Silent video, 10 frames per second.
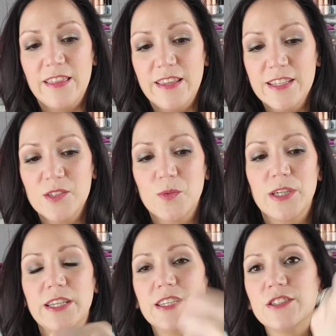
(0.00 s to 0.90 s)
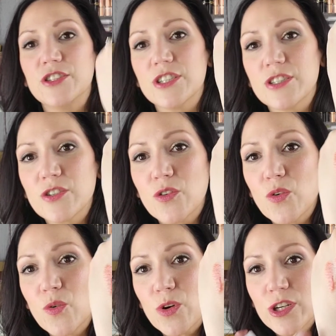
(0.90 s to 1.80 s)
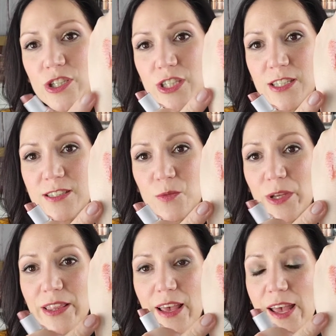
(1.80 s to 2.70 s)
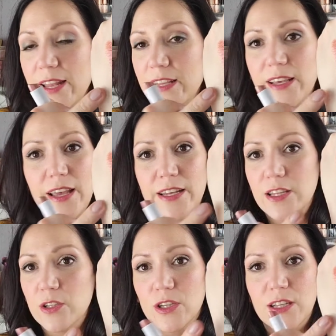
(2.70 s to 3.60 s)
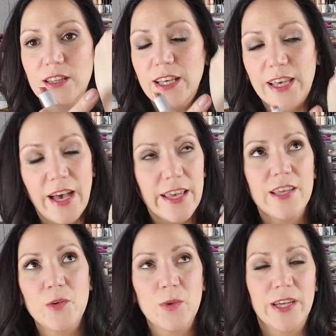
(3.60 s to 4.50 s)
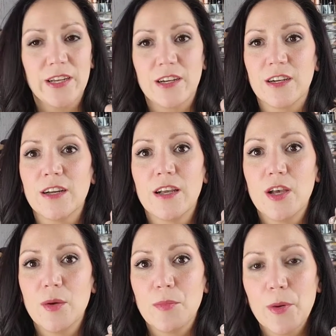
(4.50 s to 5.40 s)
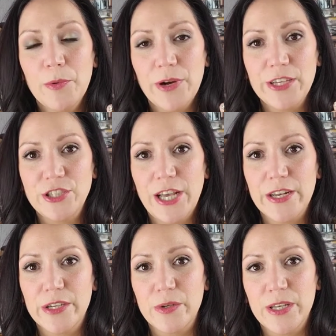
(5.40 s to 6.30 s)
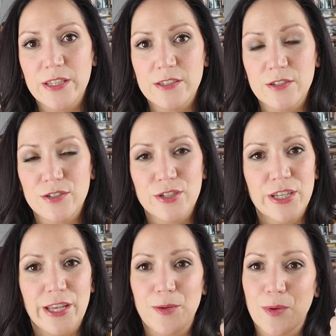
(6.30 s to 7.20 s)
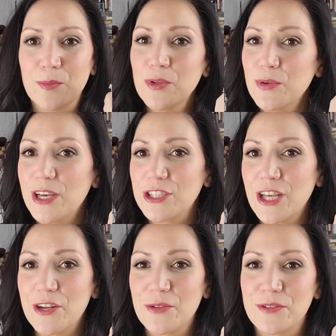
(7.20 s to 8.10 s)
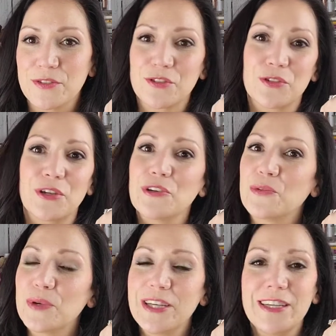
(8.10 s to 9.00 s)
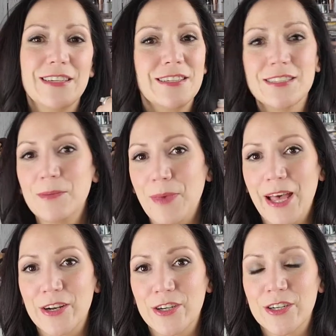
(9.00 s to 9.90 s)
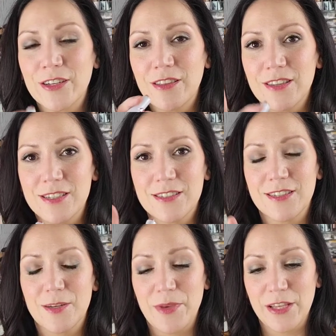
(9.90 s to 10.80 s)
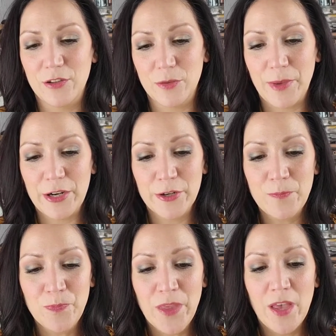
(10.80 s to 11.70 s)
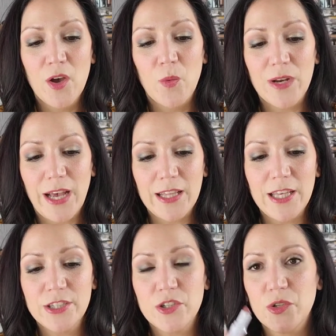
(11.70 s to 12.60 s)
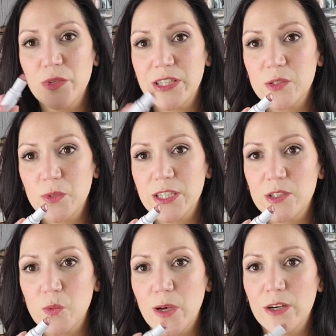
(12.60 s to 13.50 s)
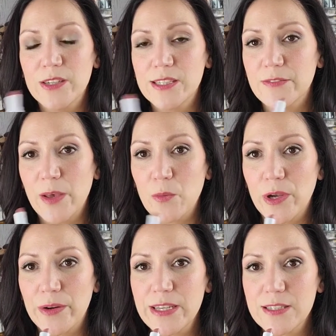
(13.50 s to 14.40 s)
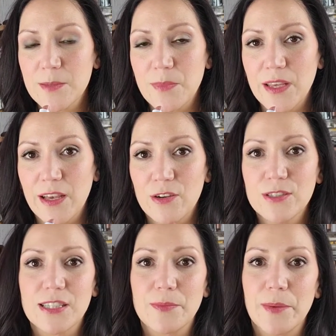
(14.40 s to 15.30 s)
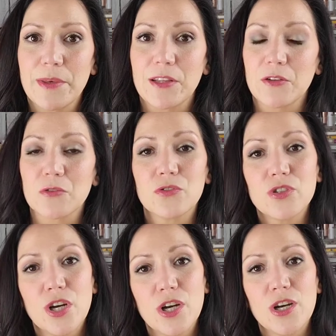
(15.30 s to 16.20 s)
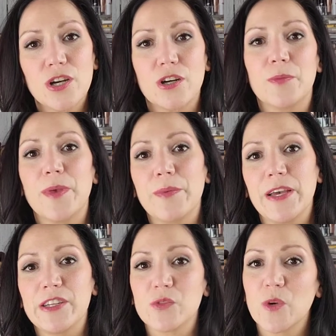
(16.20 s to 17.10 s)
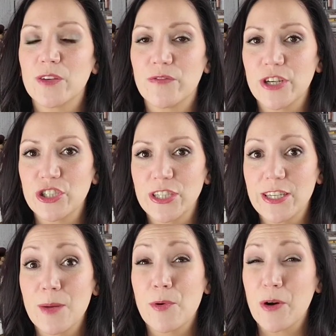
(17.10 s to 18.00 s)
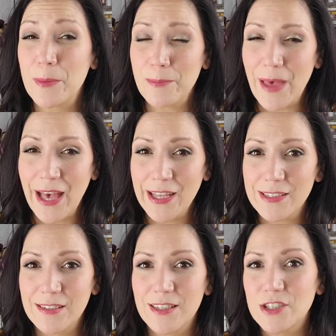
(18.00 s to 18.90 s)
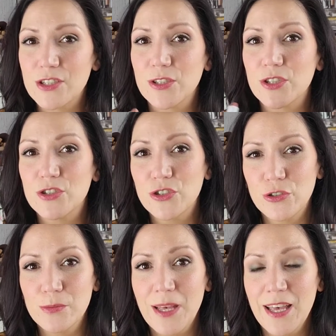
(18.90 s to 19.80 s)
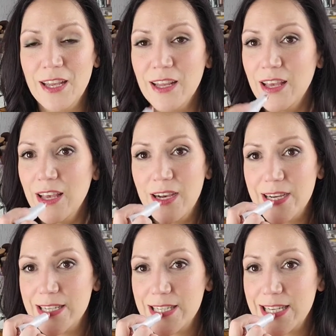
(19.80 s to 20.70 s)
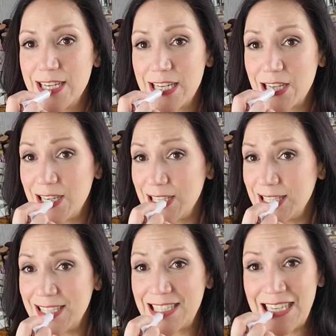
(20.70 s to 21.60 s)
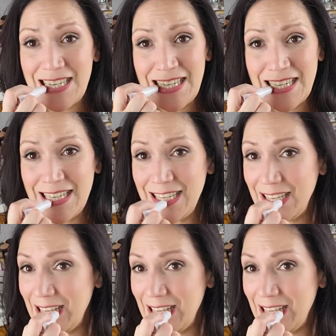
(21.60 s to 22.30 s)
This one is just gorgeous with any look. Like I can wear purple eyeshadow and this looks good. I can wear blue eyeshadow, this looks good. Green, doesn't matter. This is gonna make it look better. What I like to do with this one as well is if I'm wearing something else that's maybe a little dark, or maybe I just wanna freshen it up, or a matte that just looks too matte, I just kind of toss this on